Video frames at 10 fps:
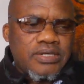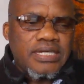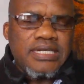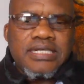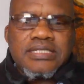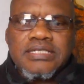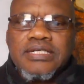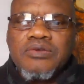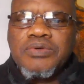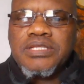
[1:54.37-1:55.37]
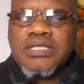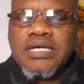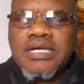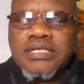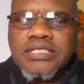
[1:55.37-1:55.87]
Okay, let us deal with
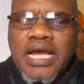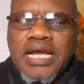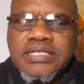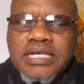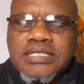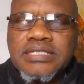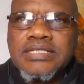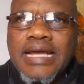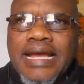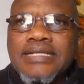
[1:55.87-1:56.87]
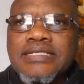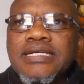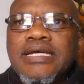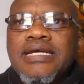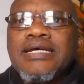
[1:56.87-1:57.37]
the Child Justice Act.